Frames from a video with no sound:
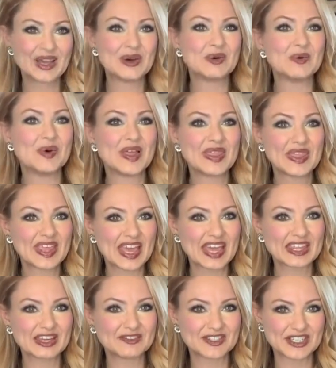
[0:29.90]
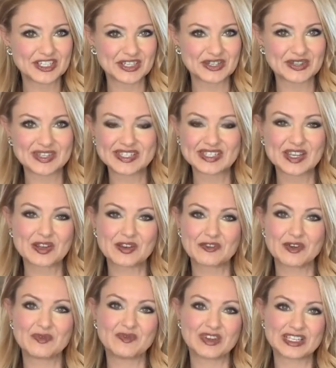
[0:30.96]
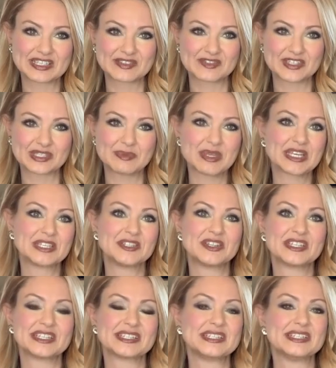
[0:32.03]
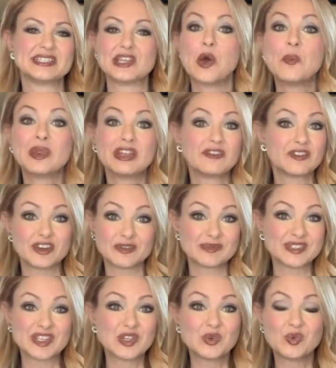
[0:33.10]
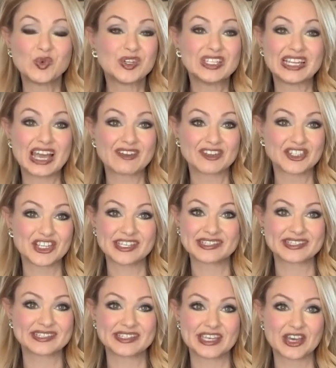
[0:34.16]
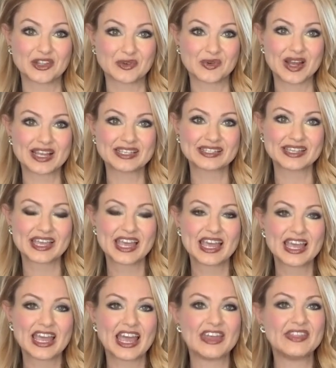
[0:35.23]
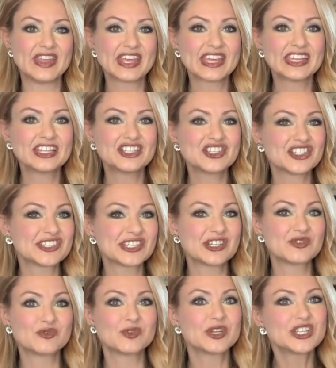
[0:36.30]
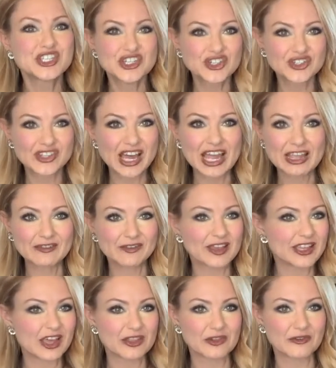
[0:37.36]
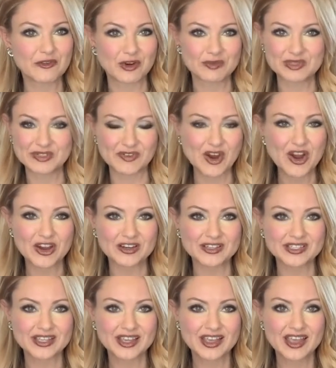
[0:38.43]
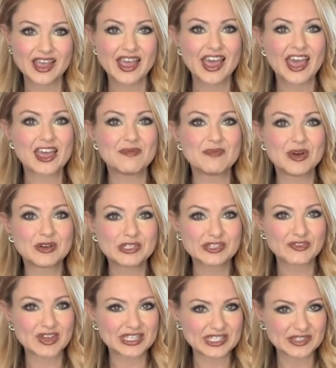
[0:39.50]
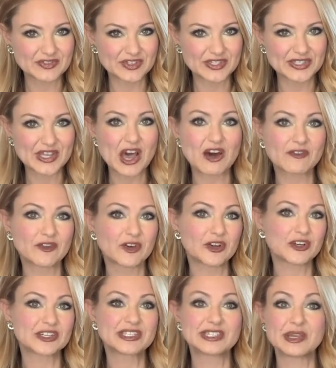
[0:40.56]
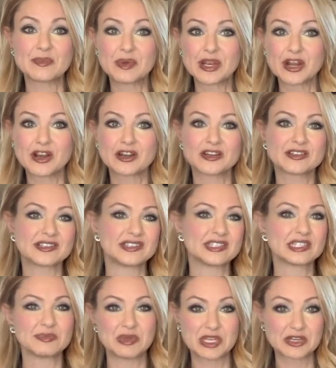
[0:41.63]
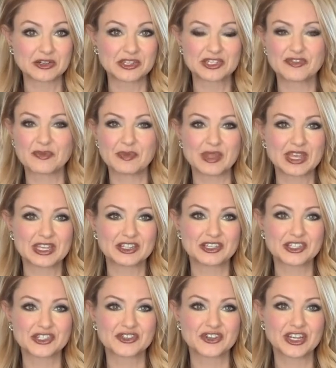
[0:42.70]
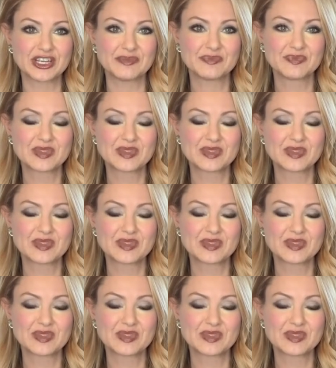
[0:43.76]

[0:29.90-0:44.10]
One thing I love to do is go to film festivals because you get to see so many films that you wouldn't have a chance to see otherwise. And they can just enrich your life like other forms of art. And most festivals offer seminars and speakers from the industry.